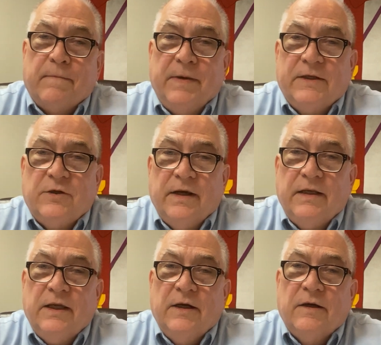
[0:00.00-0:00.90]
Pastor Ed
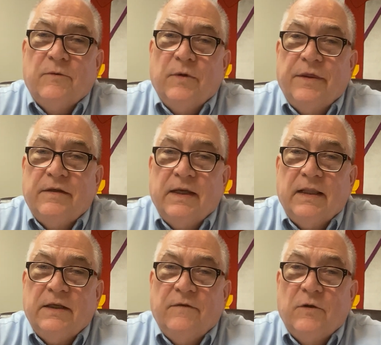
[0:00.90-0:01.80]
here with
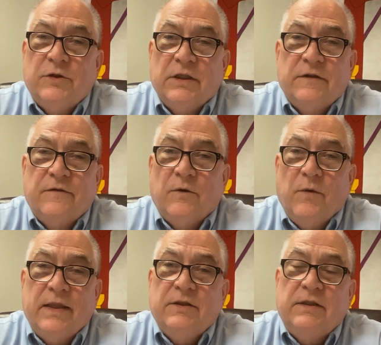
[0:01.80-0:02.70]
Daily Devotions for
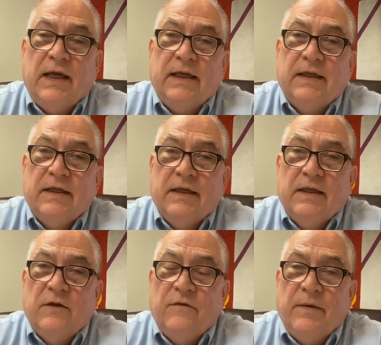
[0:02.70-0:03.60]
Wednesday,
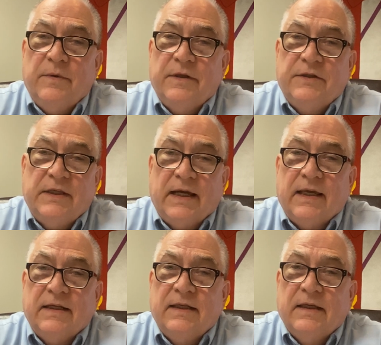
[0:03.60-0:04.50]
November the
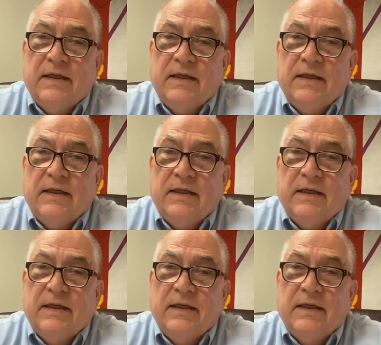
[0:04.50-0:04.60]
2nd.